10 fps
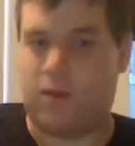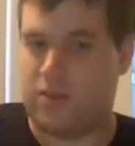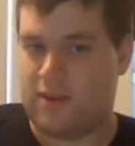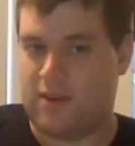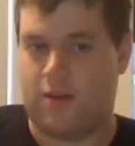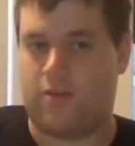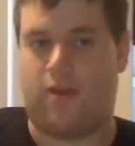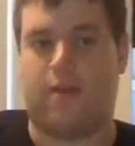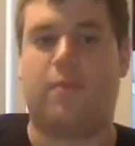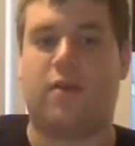not the Terror
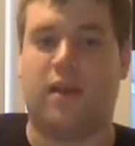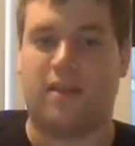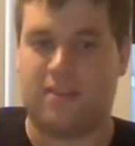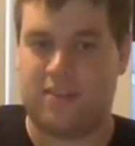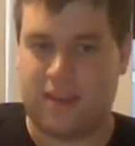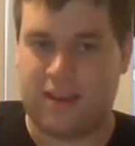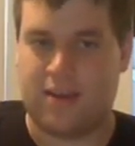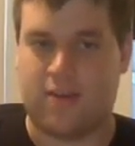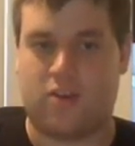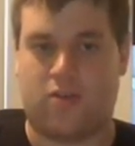Tram, but a
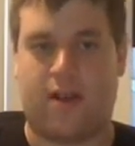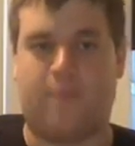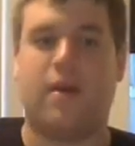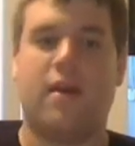secondary tram,